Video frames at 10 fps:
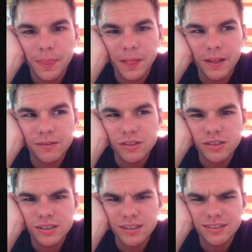it
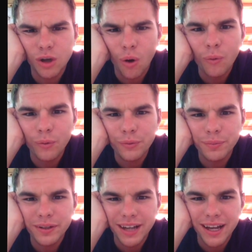was old
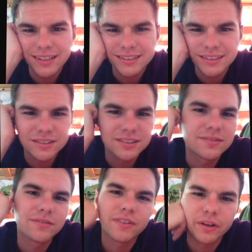but nice. It was
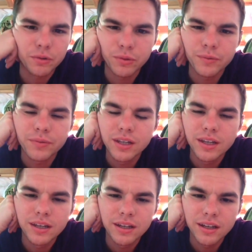very cool.
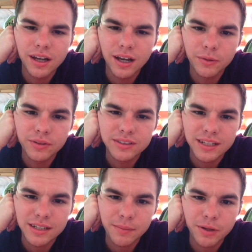We sat
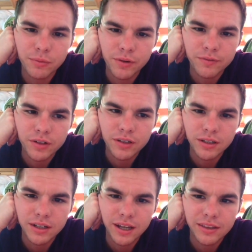down by the river,
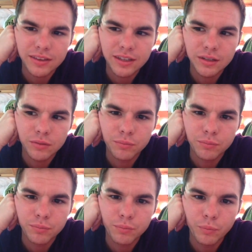and then
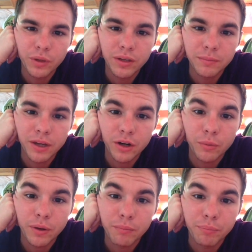we made our
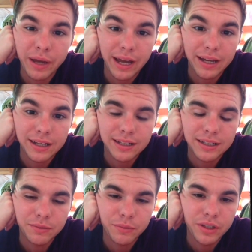way back.
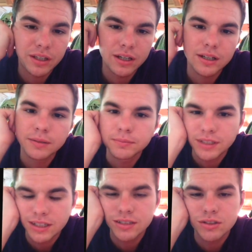We
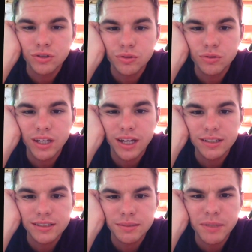needed to get
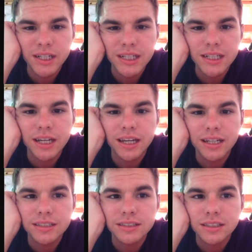out some money
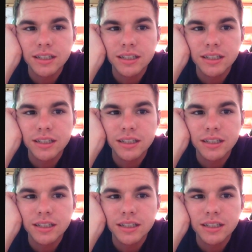and